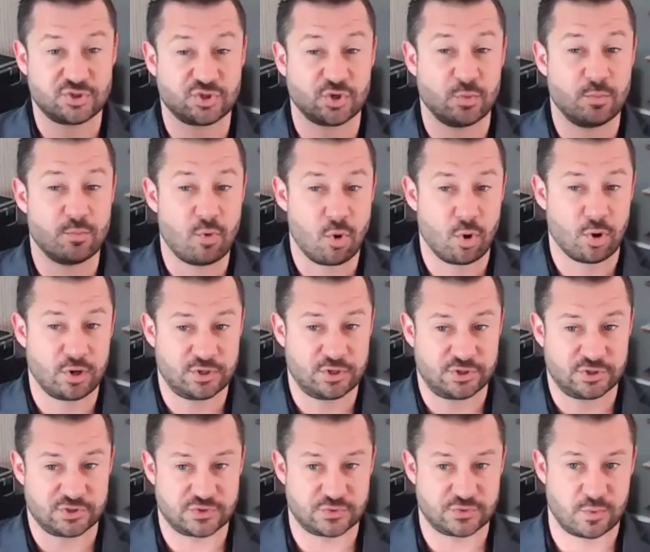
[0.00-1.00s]
So
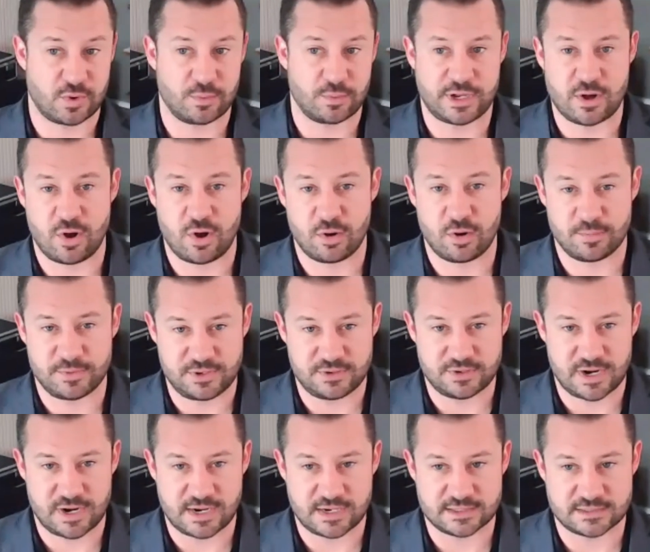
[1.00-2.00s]
mortgages is what we call them in the
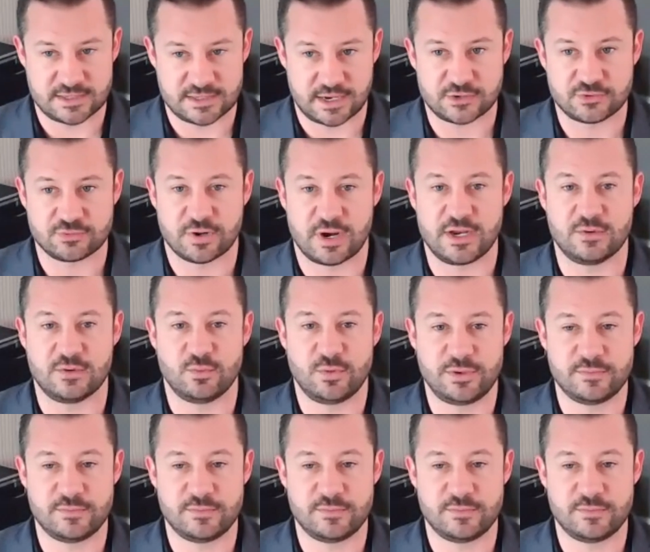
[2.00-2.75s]
United States, right?